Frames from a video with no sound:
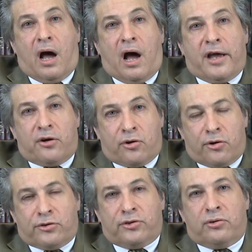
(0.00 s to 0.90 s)
I
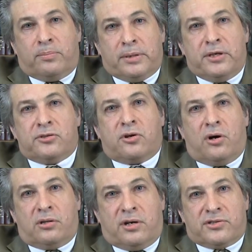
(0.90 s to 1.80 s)
urge you to please
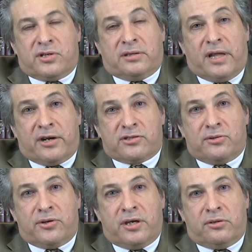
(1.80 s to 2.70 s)
call us and let us
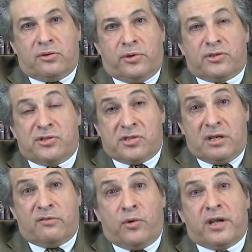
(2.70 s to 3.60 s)
look into it to
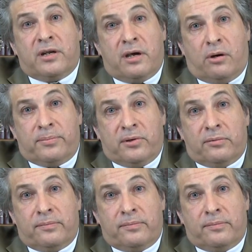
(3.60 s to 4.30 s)
see if we can help you.